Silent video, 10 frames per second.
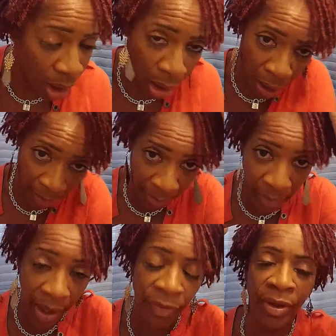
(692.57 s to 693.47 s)

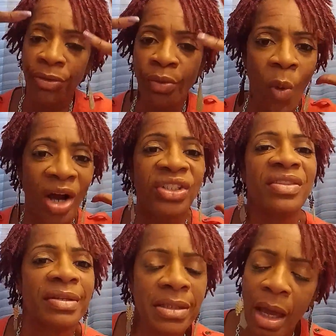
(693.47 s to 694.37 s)
And then you wash
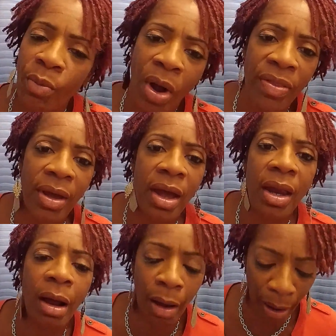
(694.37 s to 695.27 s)
it the same way
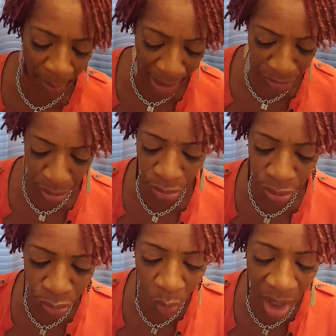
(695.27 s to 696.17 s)
that I told
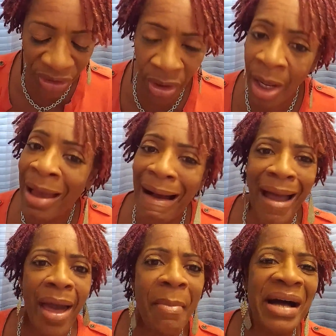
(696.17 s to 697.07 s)
you wash it.
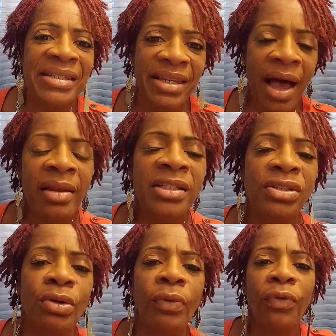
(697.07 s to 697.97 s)
I had my
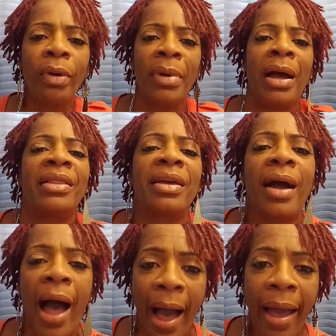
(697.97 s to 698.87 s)
stylist do it for me. I
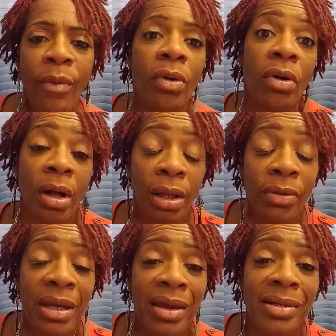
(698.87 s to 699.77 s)
think I will
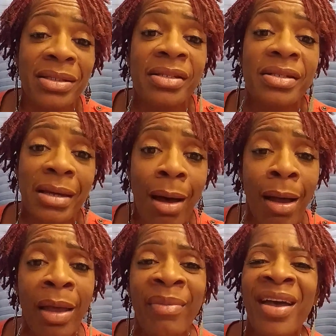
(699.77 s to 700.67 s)
color it next
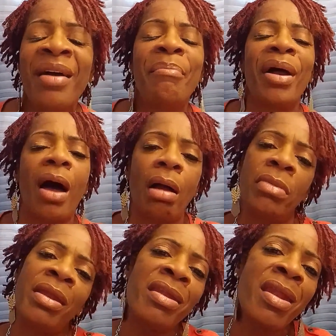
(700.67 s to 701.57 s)
time, but
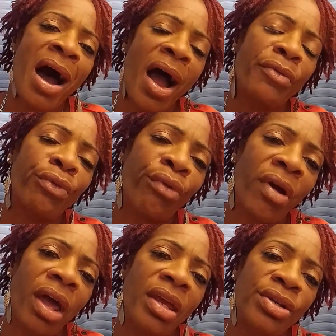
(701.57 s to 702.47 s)
I'm not
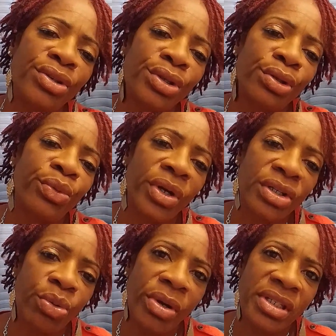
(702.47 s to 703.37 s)
ready to
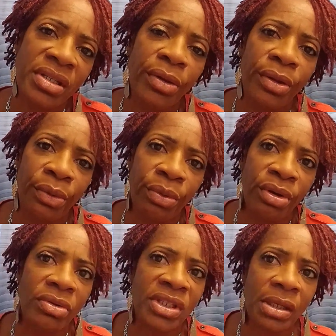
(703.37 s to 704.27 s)
retwist the
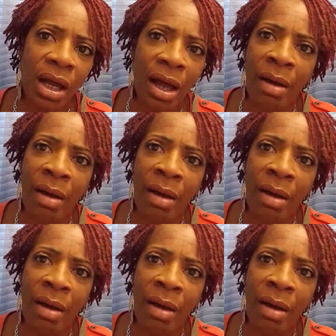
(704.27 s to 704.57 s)
roots.